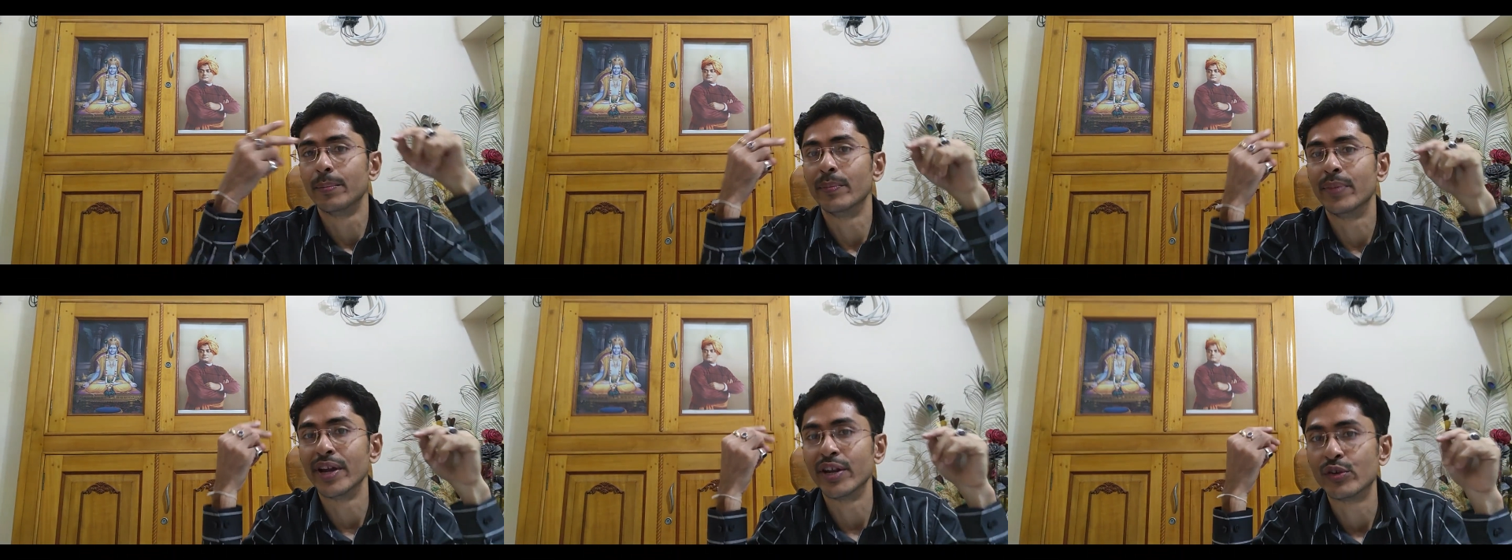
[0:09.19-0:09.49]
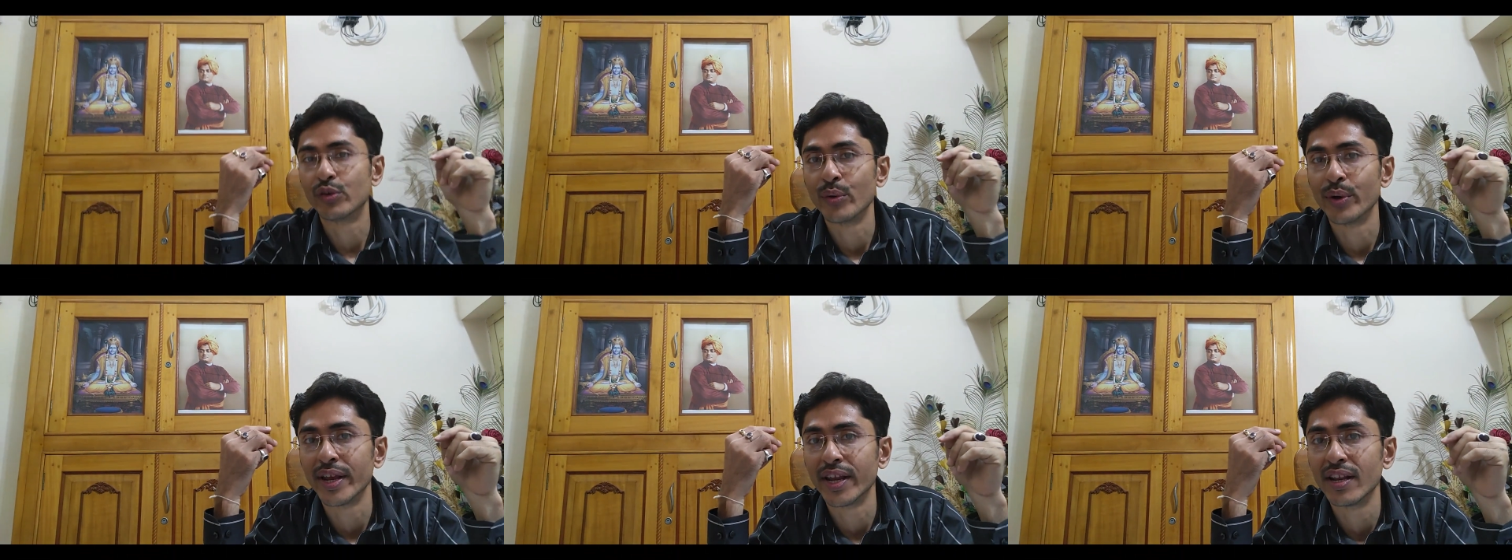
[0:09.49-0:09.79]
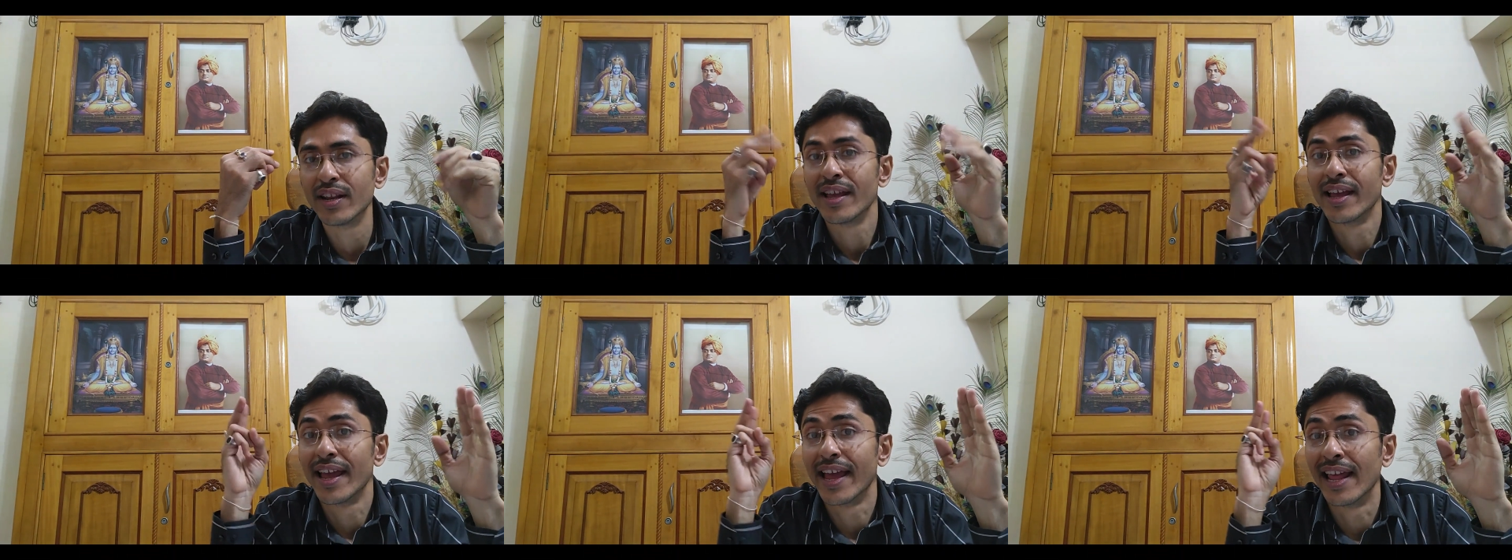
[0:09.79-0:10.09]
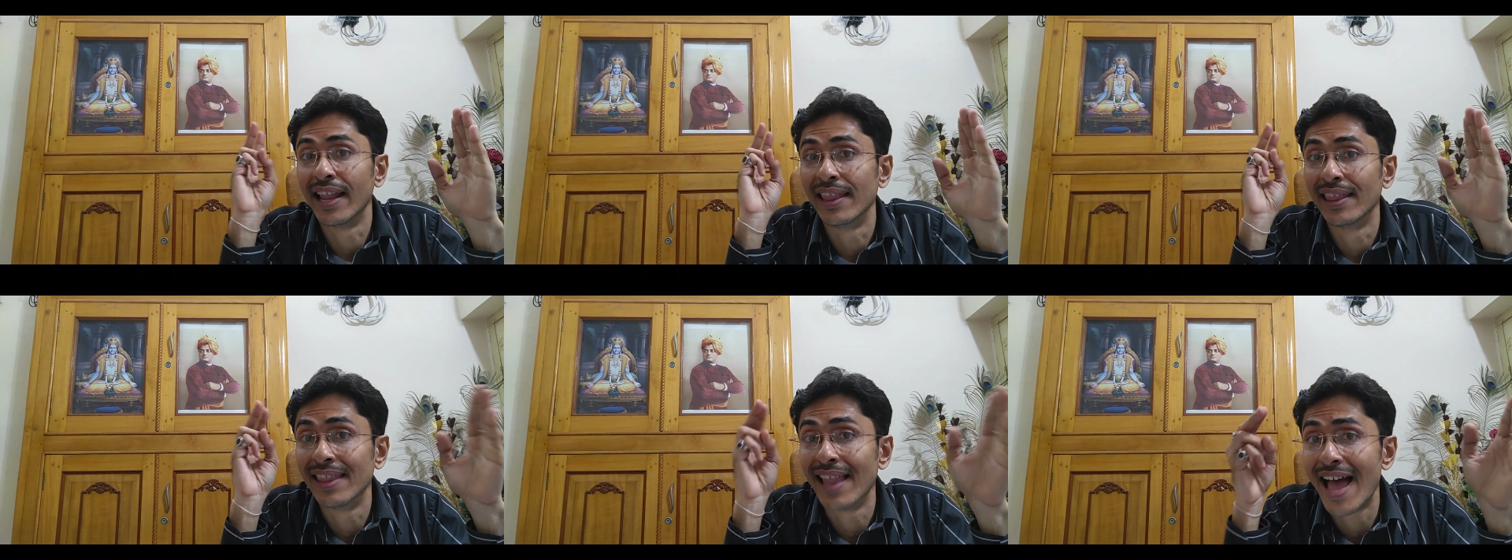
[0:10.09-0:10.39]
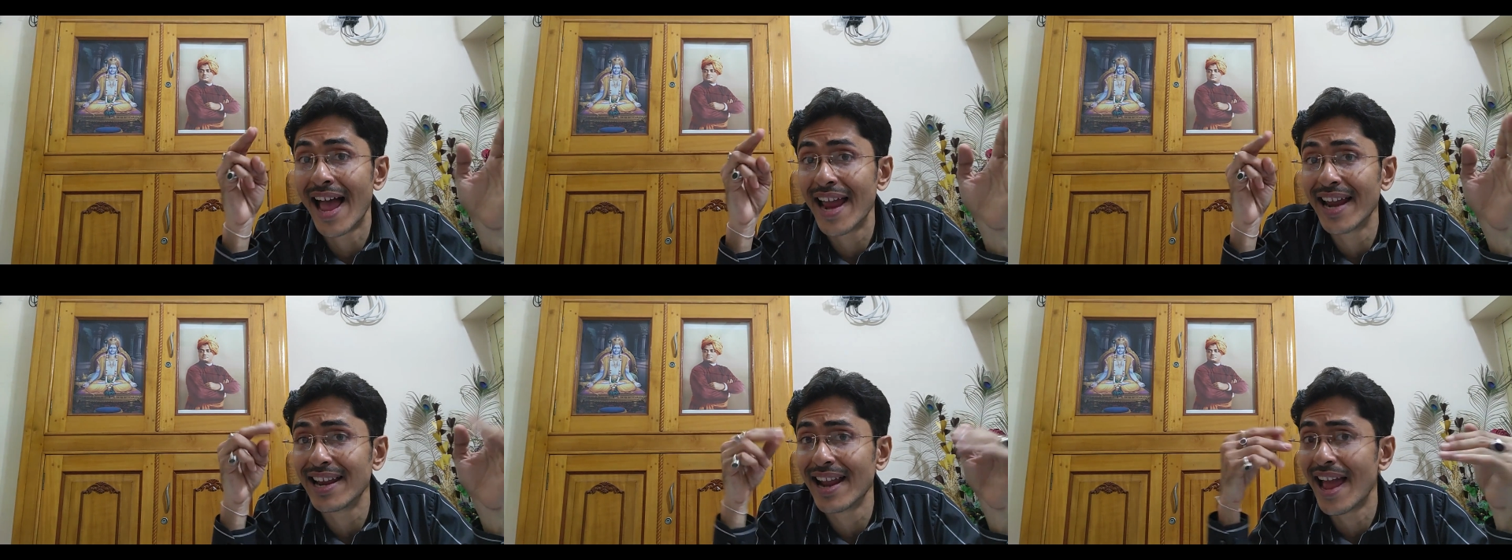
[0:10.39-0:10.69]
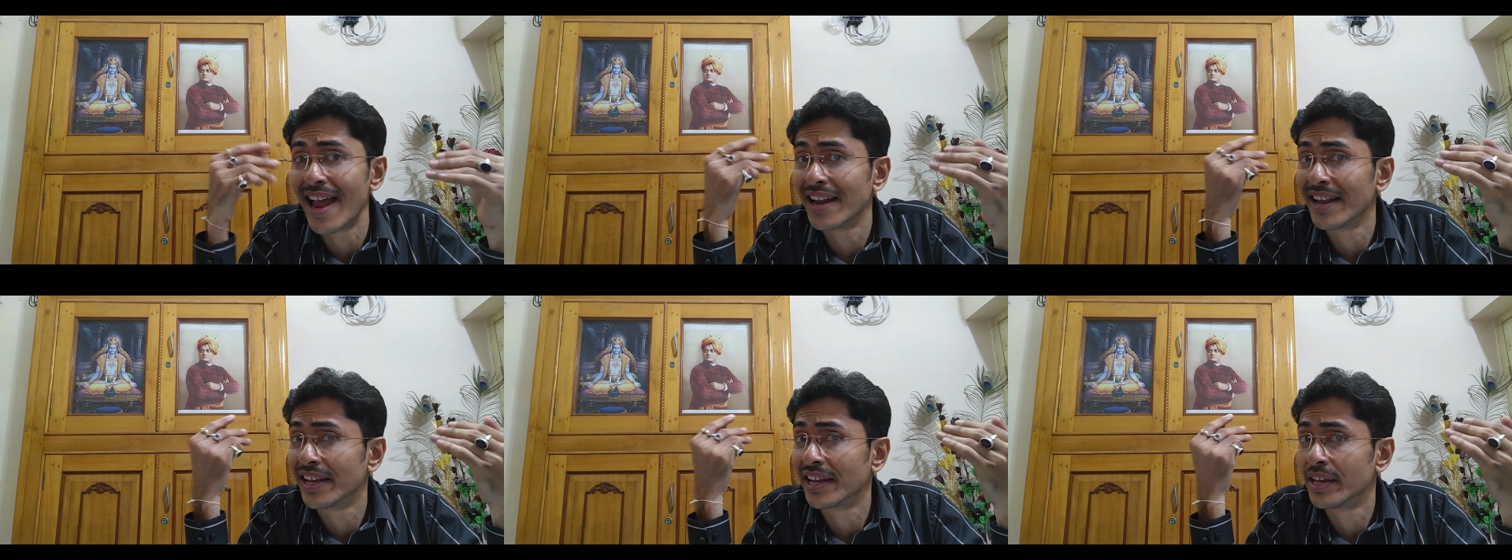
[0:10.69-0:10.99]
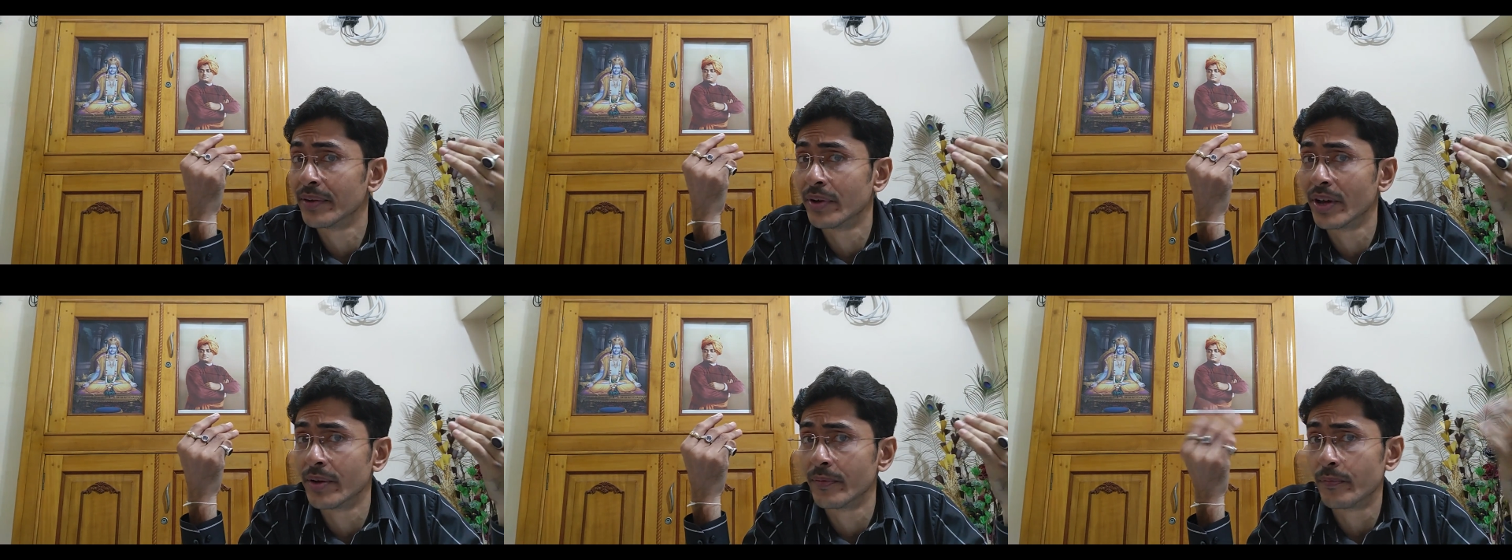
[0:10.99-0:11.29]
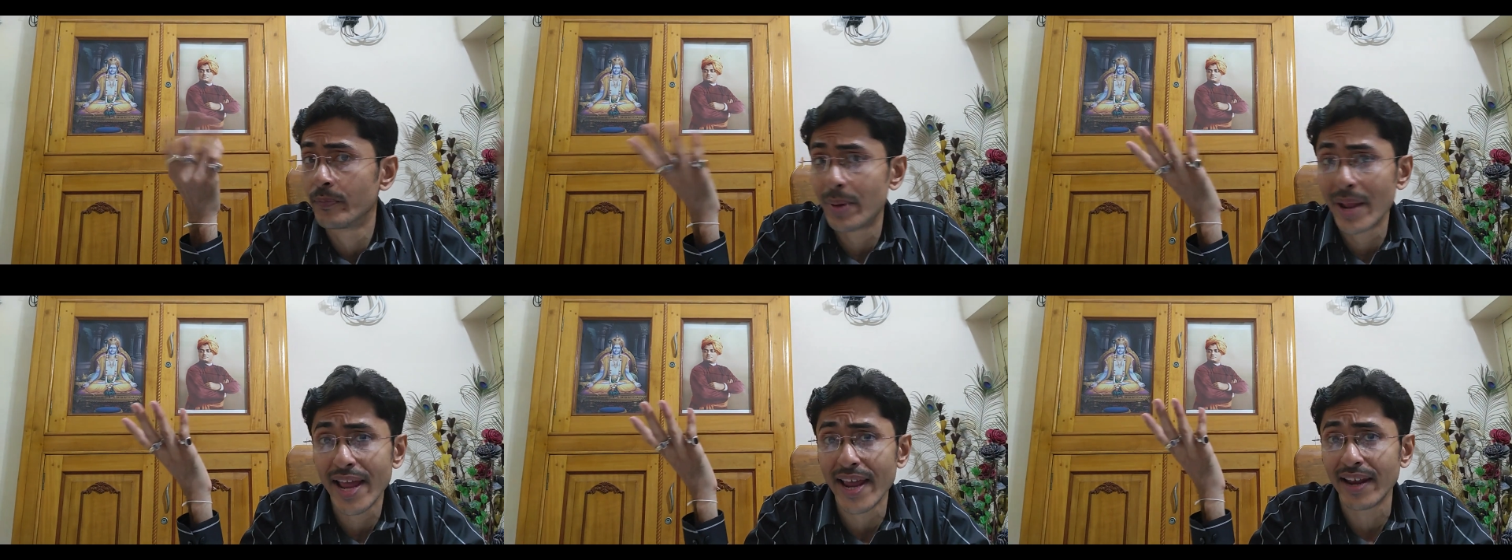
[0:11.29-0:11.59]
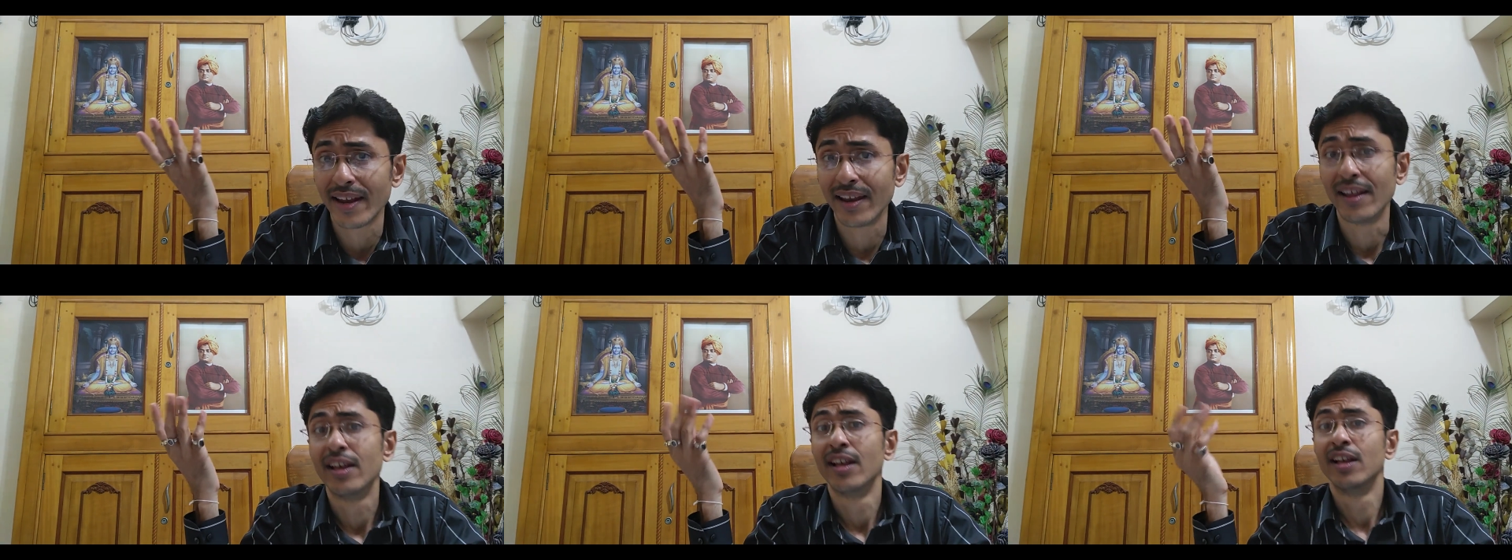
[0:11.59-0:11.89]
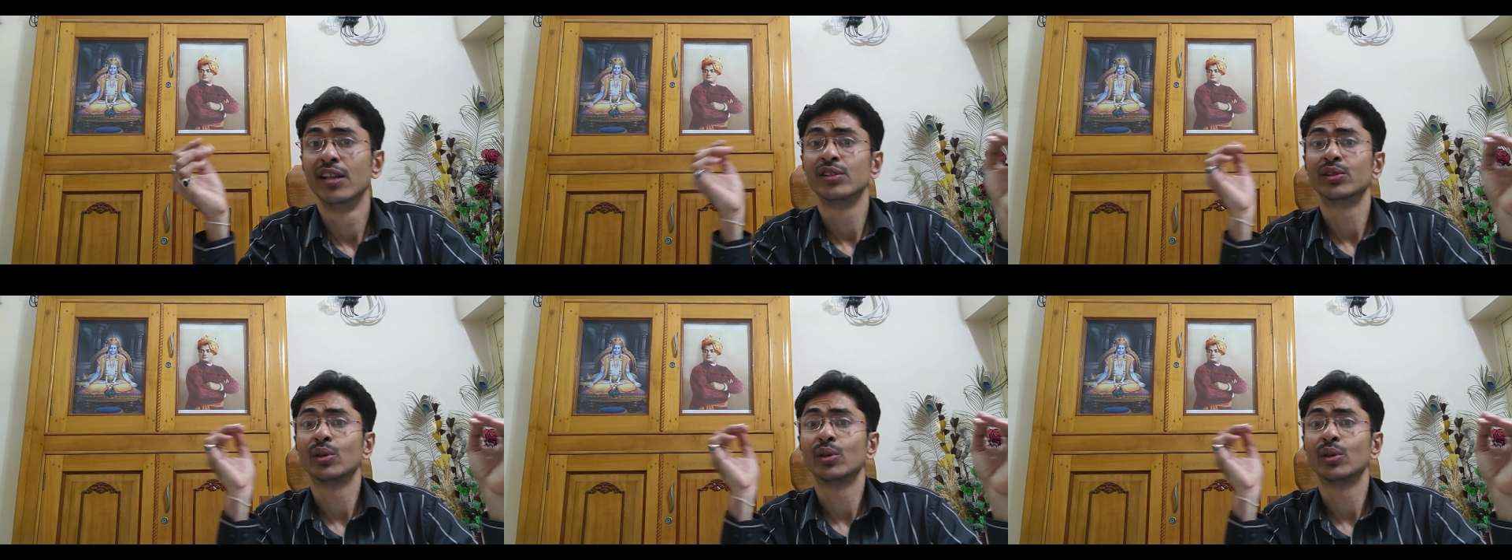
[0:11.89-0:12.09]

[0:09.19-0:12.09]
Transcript: between a line and a given plane.